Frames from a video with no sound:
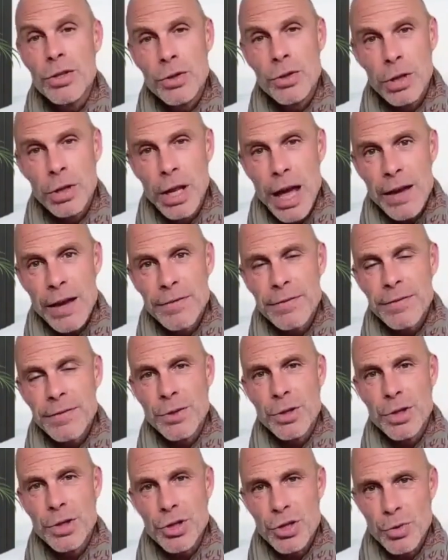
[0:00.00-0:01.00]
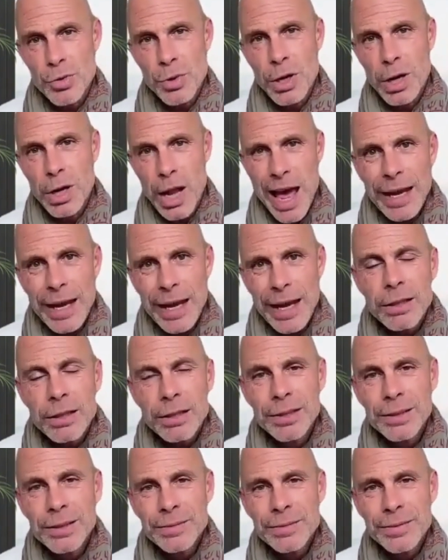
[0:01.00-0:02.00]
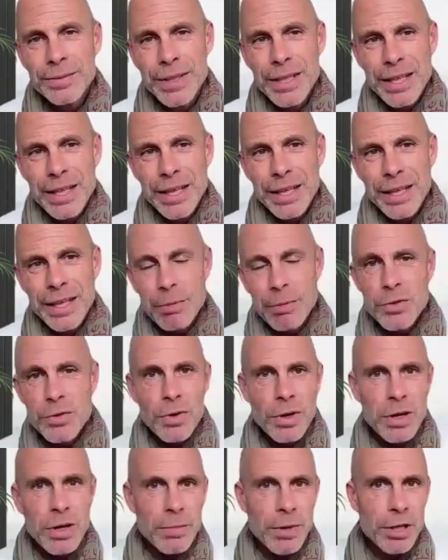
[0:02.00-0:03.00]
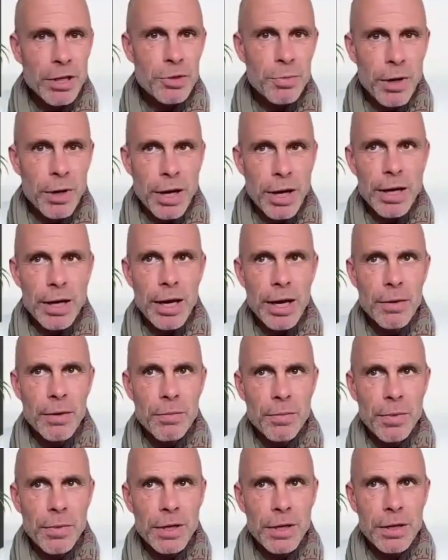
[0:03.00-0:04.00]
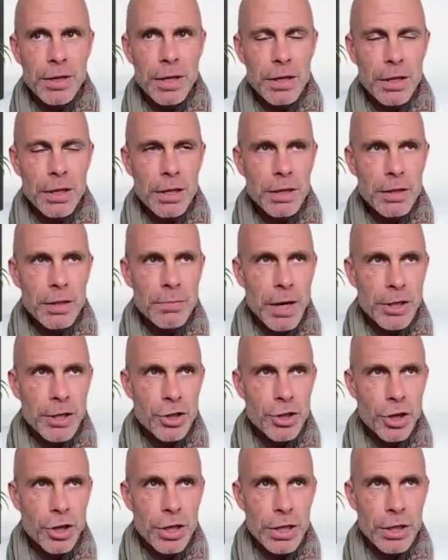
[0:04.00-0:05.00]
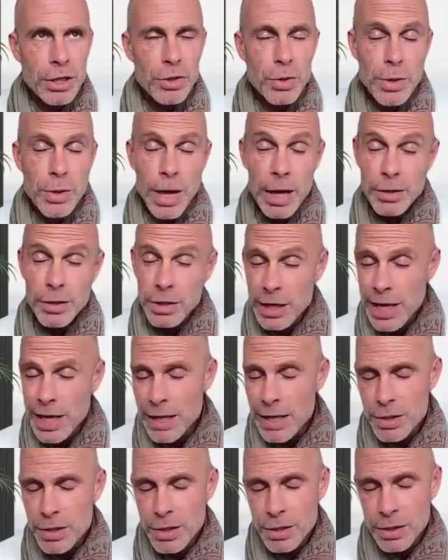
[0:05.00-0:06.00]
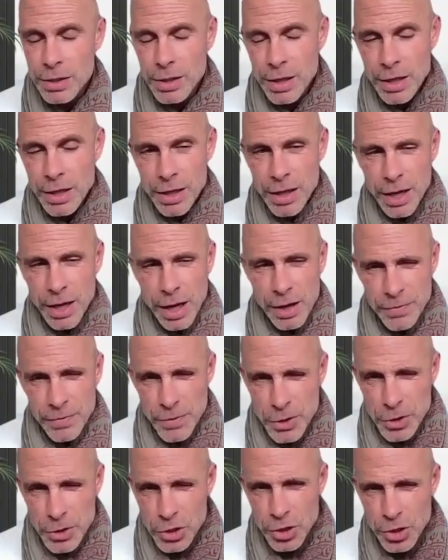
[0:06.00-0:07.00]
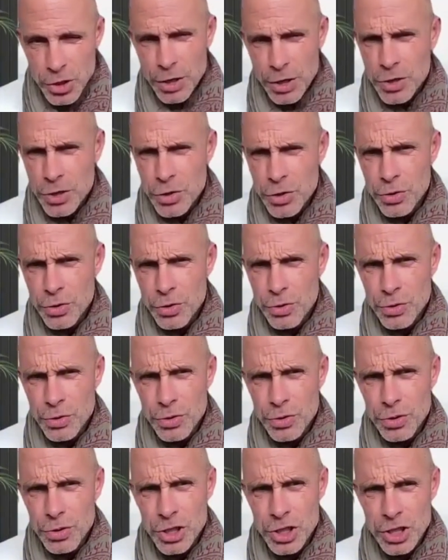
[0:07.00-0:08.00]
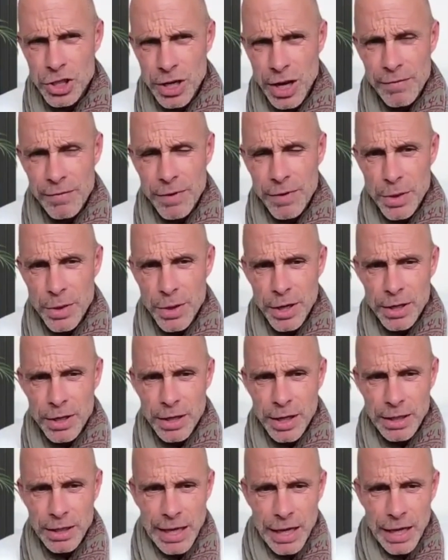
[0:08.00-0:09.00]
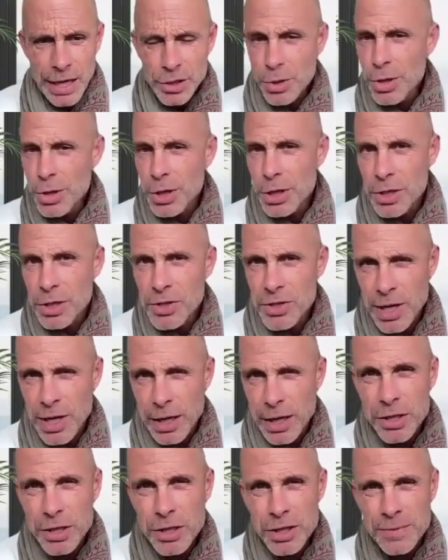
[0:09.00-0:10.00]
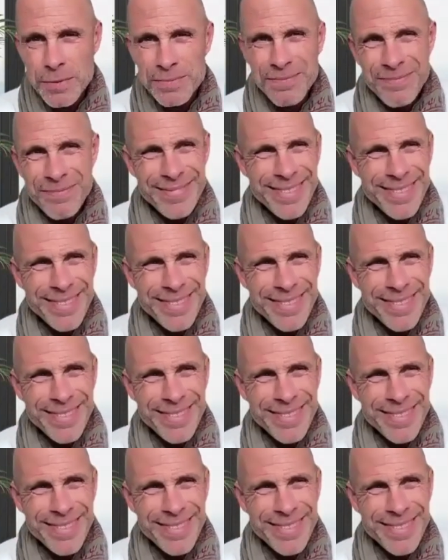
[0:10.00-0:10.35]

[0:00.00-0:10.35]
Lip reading: your life that you would like. And that was very much my in my journey in 2008. I first started to discover that at the age of 36,